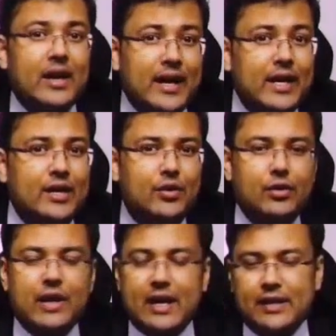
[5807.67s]

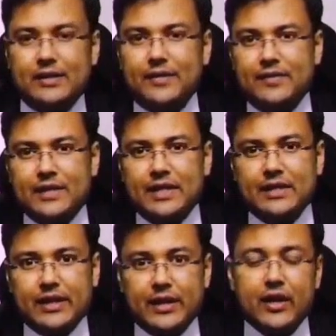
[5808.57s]
Endocrine
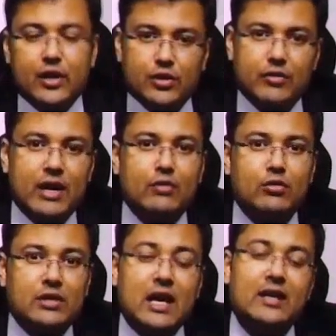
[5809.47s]
insufficiency. So we have to
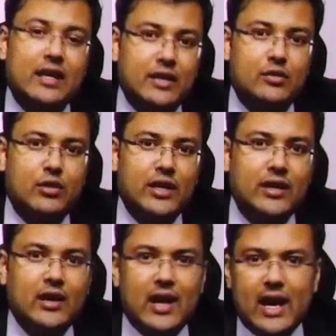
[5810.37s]
start insulin,
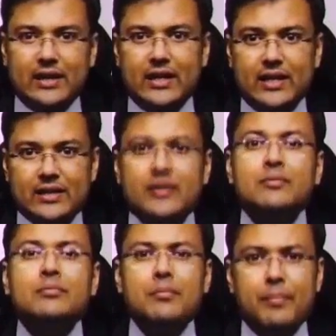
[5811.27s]
and there is
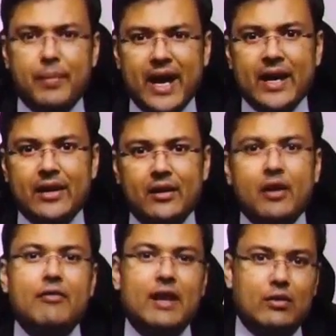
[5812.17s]
pain.
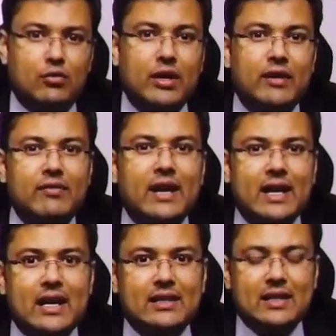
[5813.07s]
We have to give
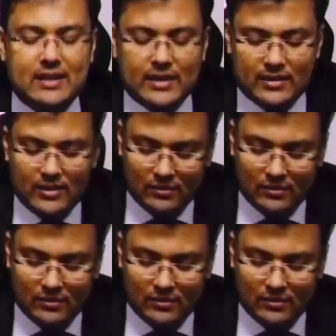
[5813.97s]
analgesics.